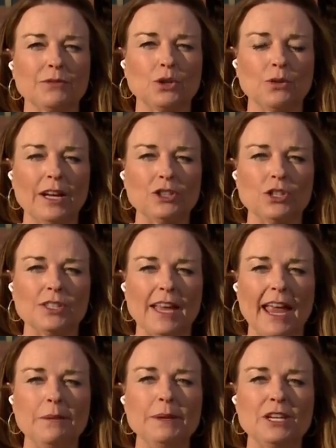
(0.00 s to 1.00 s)
of Corrections.
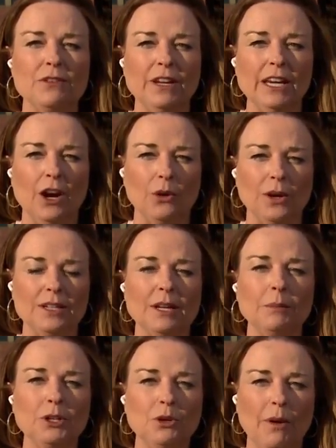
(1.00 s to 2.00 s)
Amy Coveno,
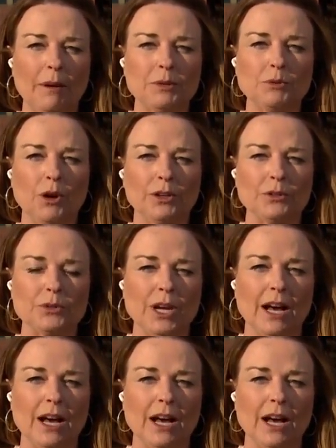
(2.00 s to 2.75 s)
WMUR News